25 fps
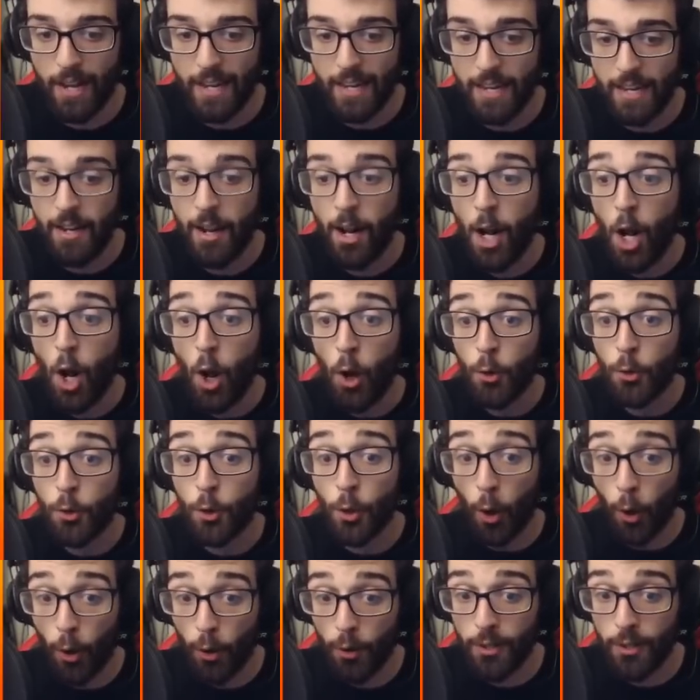here
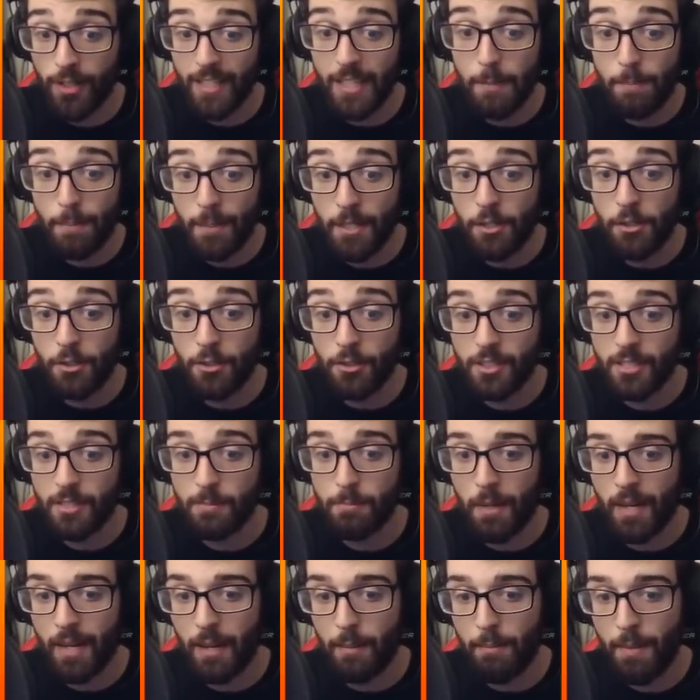could only be used
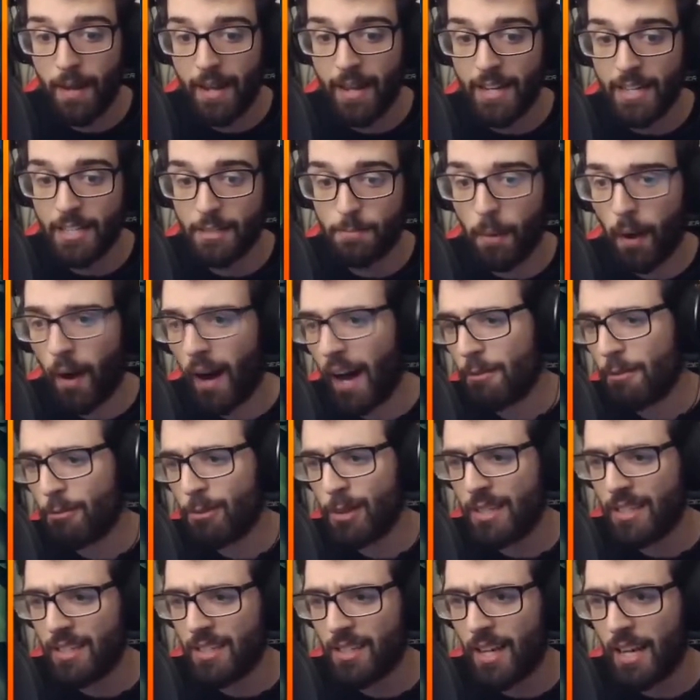by the mage. But I
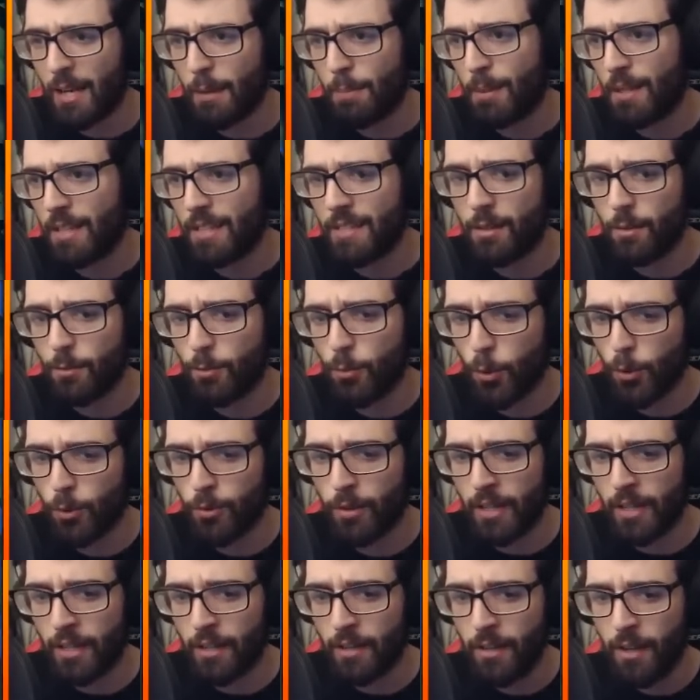really like playing the
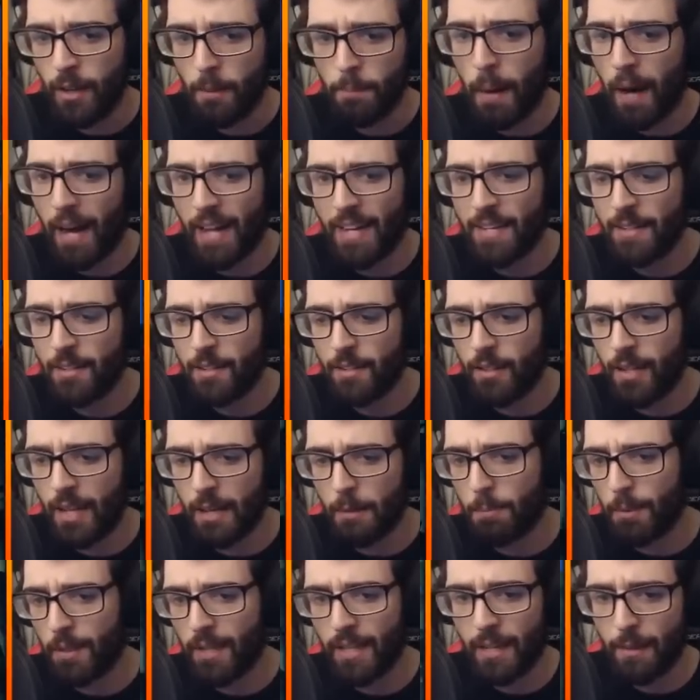warrior, but I didn't
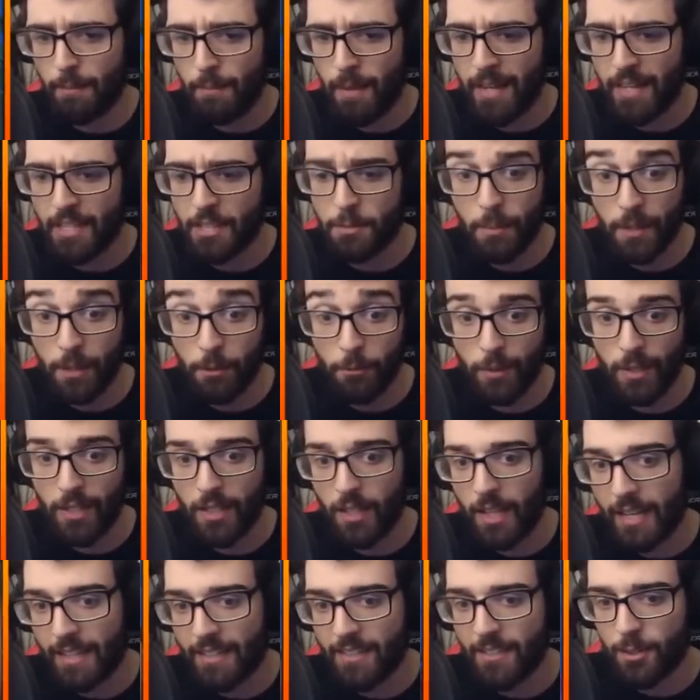like playing the mage, but I really
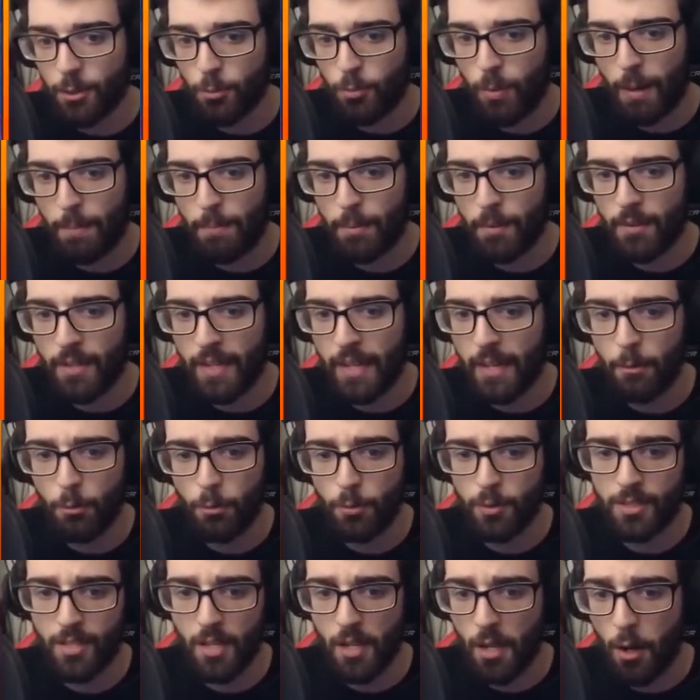like this weapon. It
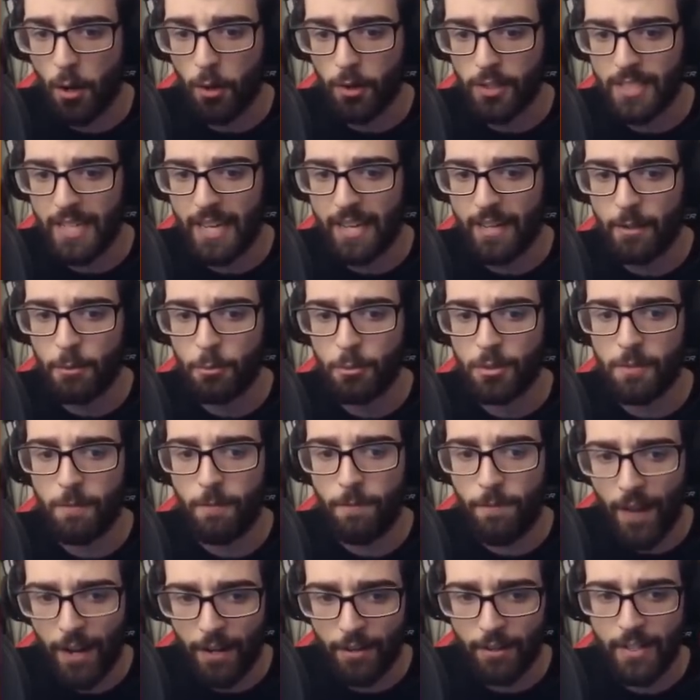was locked, and it was
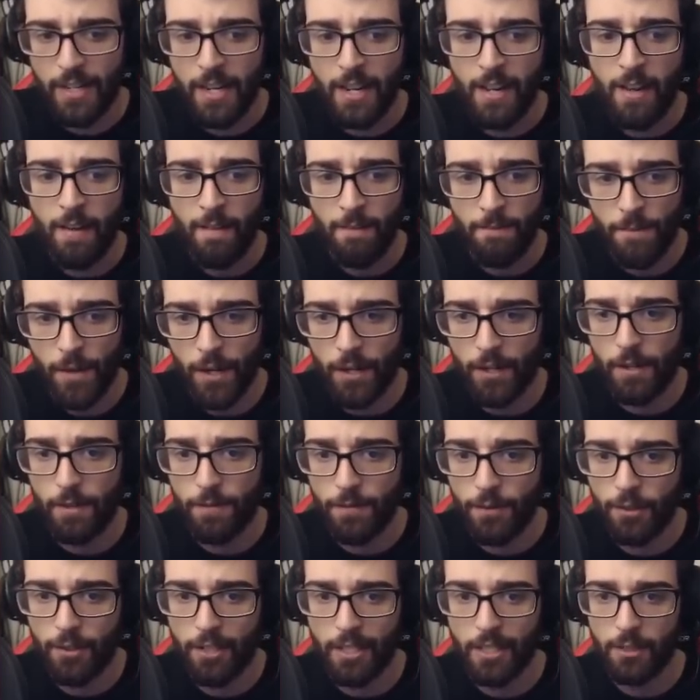very, very,
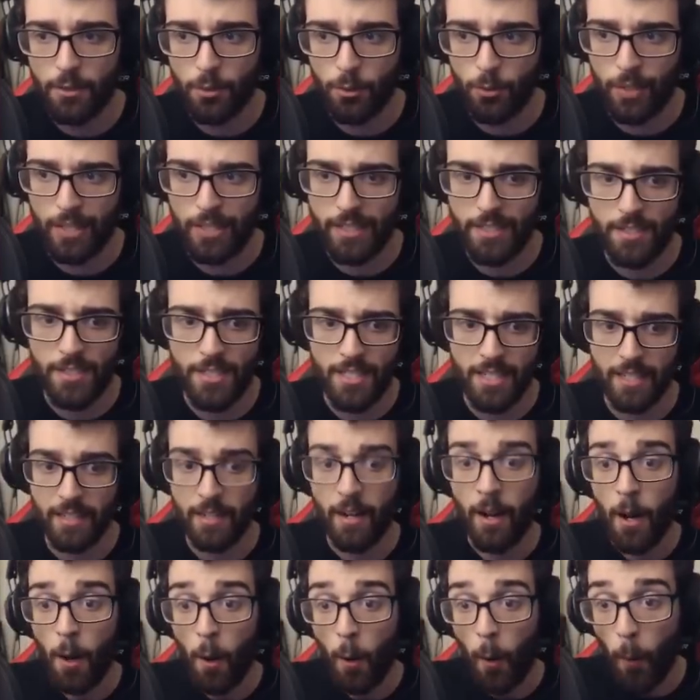very annoying indeed.
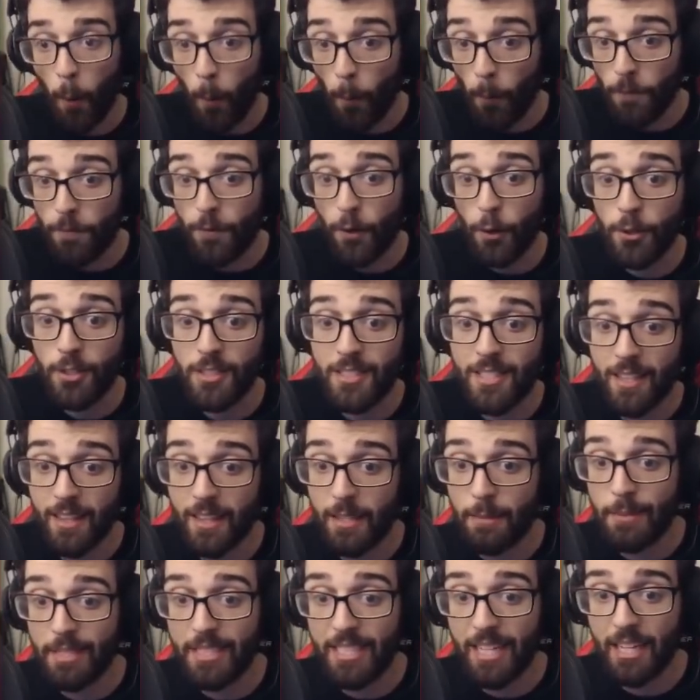All those
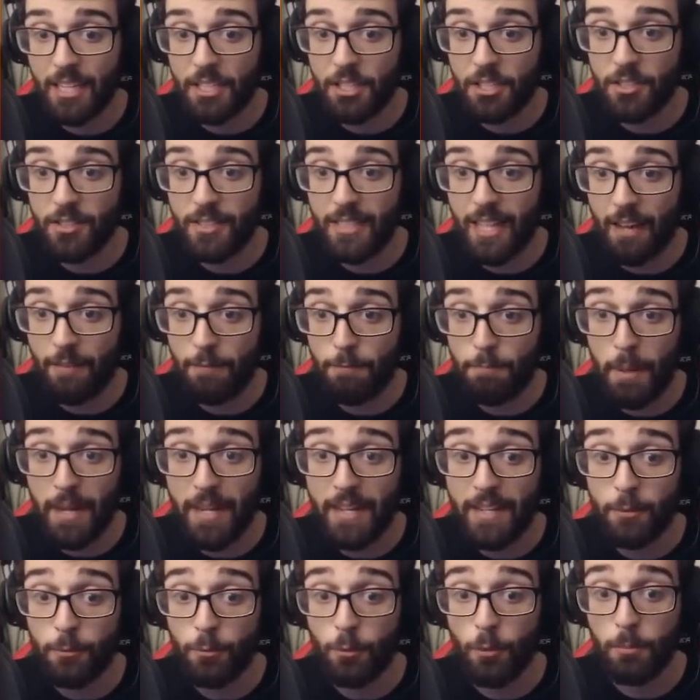limitations have
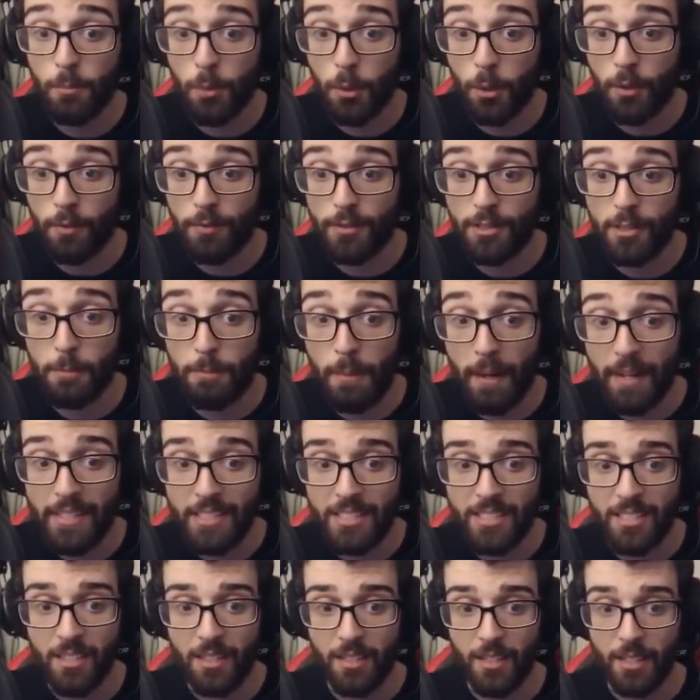been removed, so
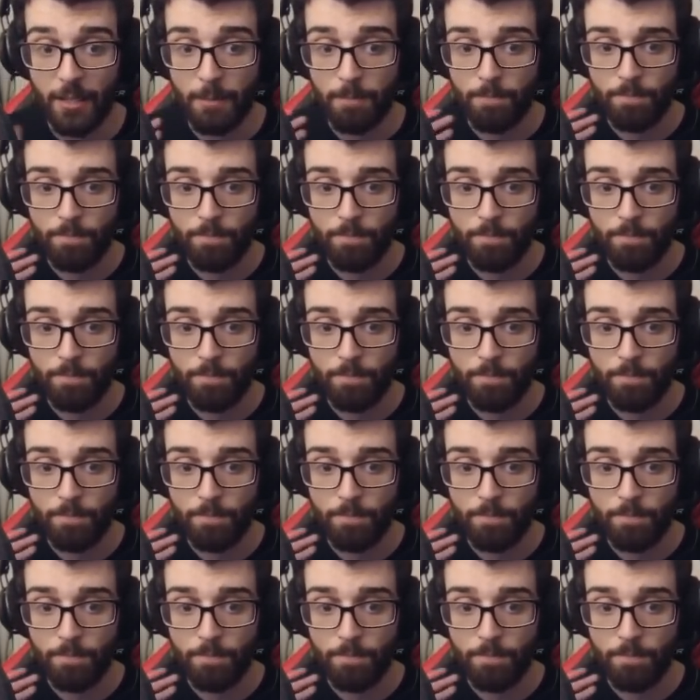basically,